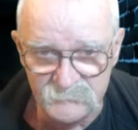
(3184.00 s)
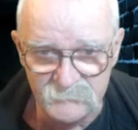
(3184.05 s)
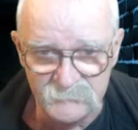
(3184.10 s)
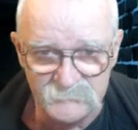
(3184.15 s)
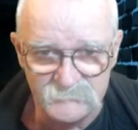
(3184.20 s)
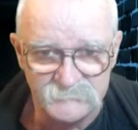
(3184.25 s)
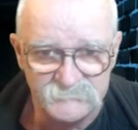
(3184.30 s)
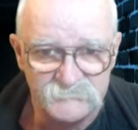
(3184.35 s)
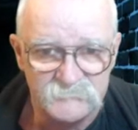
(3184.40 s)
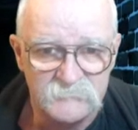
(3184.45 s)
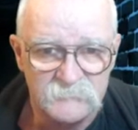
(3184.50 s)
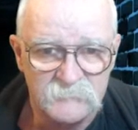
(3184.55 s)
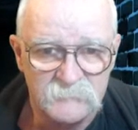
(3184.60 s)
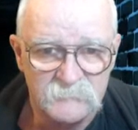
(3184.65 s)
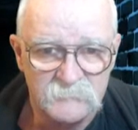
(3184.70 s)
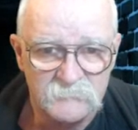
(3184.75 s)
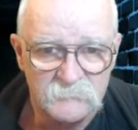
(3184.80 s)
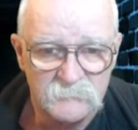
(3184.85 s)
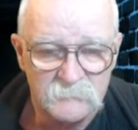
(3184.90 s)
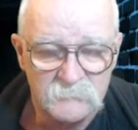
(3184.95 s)
keys.
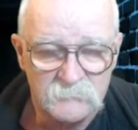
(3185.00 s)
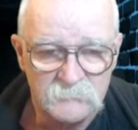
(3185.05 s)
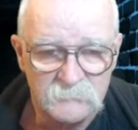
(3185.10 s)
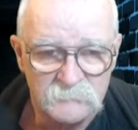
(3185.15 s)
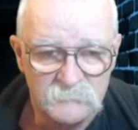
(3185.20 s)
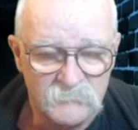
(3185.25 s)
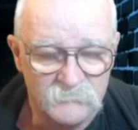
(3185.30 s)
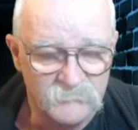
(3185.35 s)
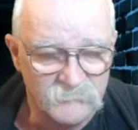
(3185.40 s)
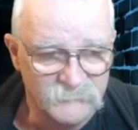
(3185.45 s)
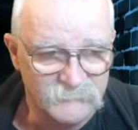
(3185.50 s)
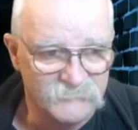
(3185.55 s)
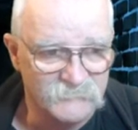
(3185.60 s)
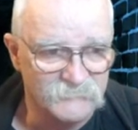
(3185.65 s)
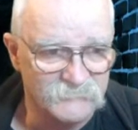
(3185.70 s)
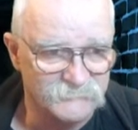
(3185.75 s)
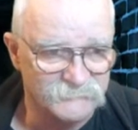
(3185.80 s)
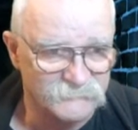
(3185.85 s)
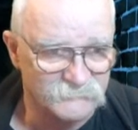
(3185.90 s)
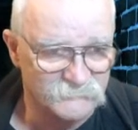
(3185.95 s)
I mean,
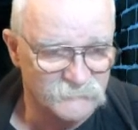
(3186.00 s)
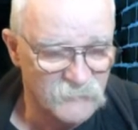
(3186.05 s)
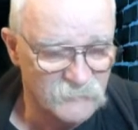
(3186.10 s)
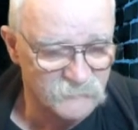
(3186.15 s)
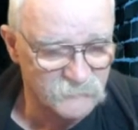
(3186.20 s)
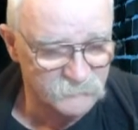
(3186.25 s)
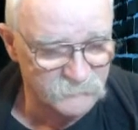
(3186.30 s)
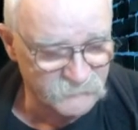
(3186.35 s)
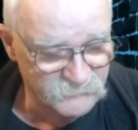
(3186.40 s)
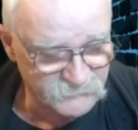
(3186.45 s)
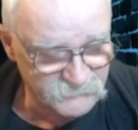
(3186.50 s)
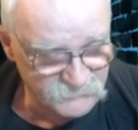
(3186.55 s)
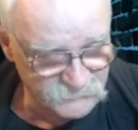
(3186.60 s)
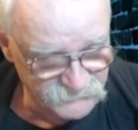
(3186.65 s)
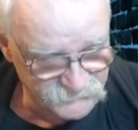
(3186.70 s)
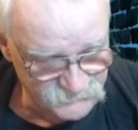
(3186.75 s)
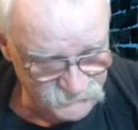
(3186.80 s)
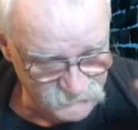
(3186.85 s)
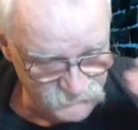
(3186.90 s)
keys. There's not that many keys